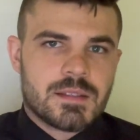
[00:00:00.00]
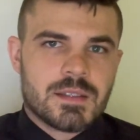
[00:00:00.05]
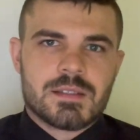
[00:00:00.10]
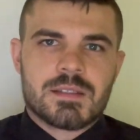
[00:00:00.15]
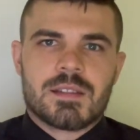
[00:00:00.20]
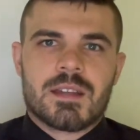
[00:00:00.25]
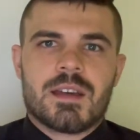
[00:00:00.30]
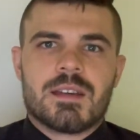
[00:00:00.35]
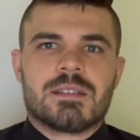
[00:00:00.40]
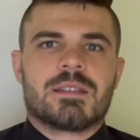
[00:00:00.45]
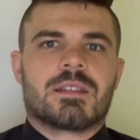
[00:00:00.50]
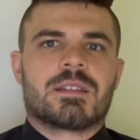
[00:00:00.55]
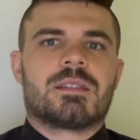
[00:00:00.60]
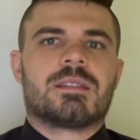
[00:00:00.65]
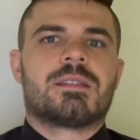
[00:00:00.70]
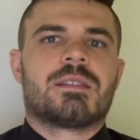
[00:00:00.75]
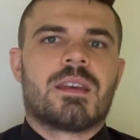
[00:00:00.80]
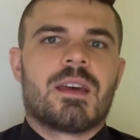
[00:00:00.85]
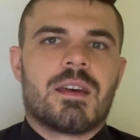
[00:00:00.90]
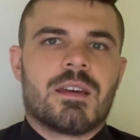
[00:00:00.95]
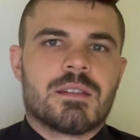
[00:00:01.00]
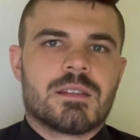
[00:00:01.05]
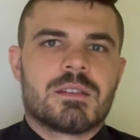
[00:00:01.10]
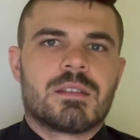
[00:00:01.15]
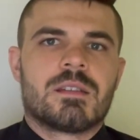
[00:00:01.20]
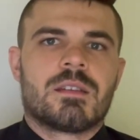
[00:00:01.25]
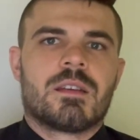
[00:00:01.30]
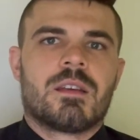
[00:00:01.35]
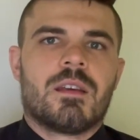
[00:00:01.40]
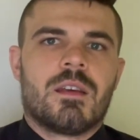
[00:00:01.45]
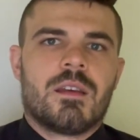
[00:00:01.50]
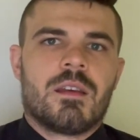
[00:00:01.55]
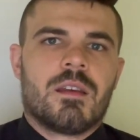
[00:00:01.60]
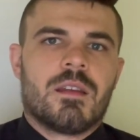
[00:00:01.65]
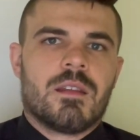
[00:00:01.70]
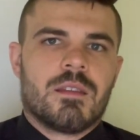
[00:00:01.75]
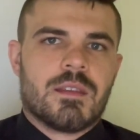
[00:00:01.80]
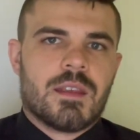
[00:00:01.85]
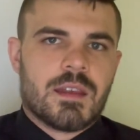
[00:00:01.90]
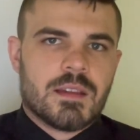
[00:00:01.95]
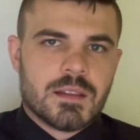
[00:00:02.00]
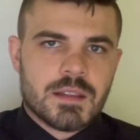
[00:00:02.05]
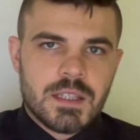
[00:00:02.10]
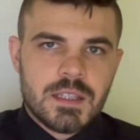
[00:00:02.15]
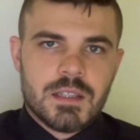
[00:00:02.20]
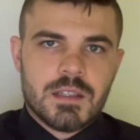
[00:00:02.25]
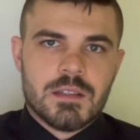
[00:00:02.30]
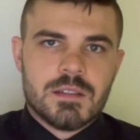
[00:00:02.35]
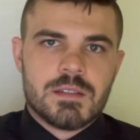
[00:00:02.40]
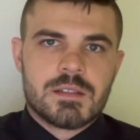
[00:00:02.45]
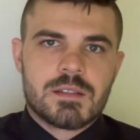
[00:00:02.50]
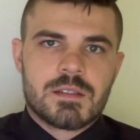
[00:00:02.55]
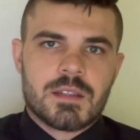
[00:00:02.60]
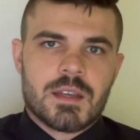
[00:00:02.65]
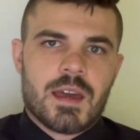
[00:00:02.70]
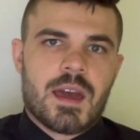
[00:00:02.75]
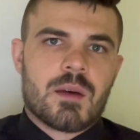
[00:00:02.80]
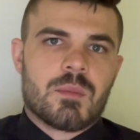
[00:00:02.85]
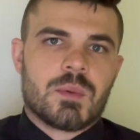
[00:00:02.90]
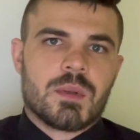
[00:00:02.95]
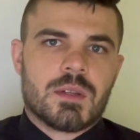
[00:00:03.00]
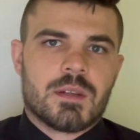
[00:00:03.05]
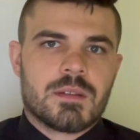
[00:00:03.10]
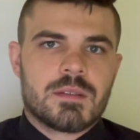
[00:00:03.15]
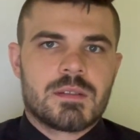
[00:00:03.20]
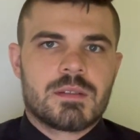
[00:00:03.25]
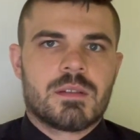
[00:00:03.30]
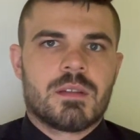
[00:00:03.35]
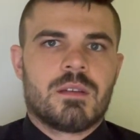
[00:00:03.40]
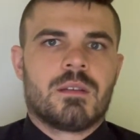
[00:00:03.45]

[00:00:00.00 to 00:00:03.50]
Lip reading: It's not success that leads to happiness.